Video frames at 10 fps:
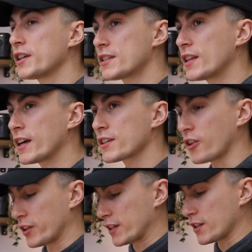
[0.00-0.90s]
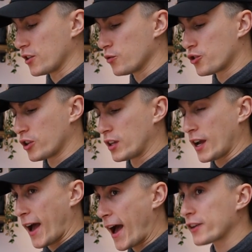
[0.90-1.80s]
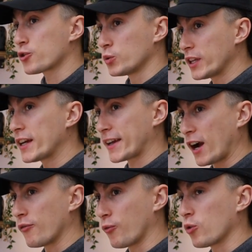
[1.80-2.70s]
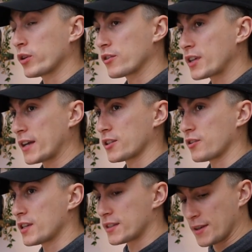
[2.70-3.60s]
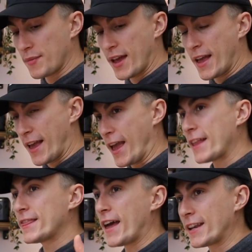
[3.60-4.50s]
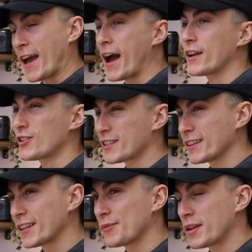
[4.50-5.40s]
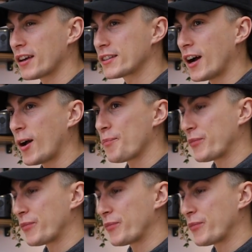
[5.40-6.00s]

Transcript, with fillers: these things are things that you should actually account for when you're sizing your system, and then add just a little bit on top,